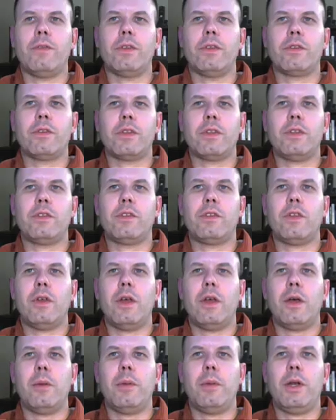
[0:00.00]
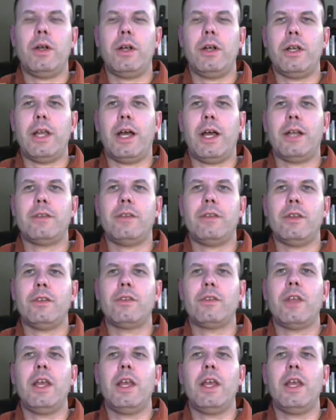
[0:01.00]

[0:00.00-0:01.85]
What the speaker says: This leads to periodontitis,